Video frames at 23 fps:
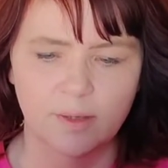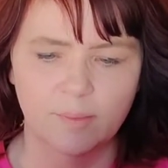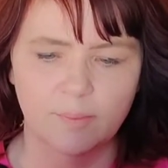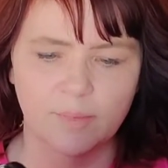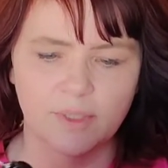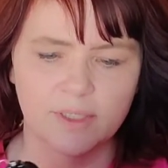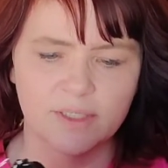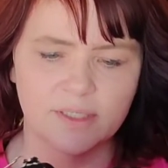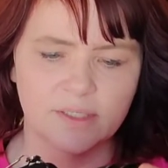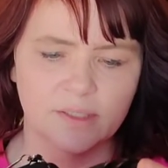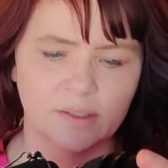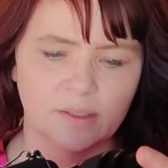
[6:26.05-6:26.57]

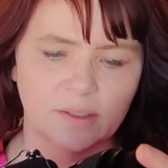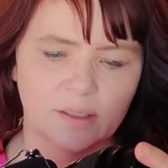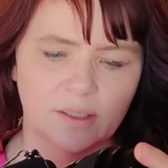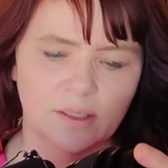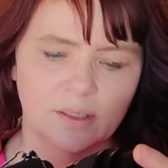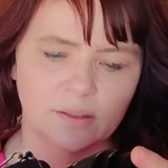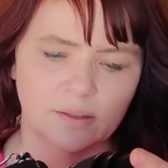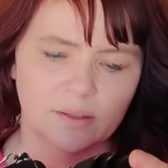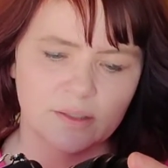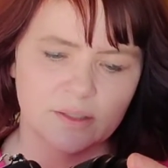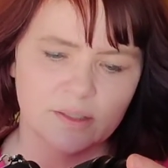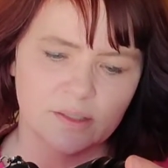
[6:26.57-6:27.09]
My son
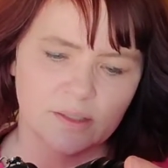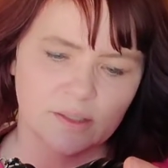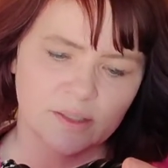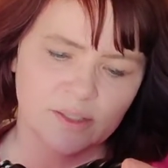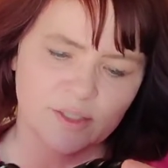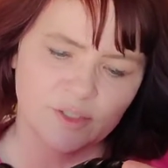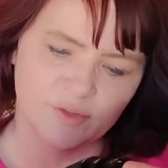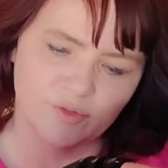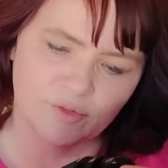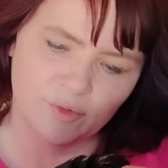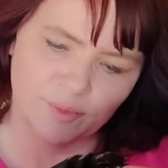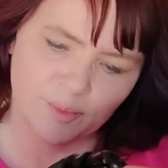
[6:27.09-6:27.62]
got this
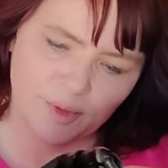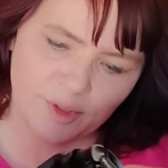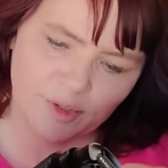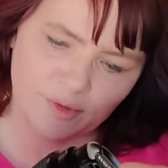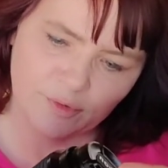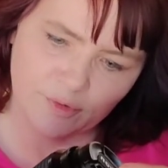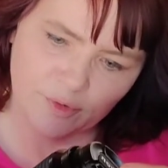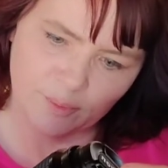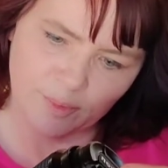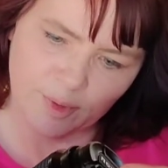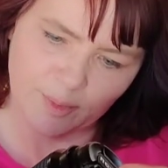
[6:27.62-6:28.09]
lens for me for my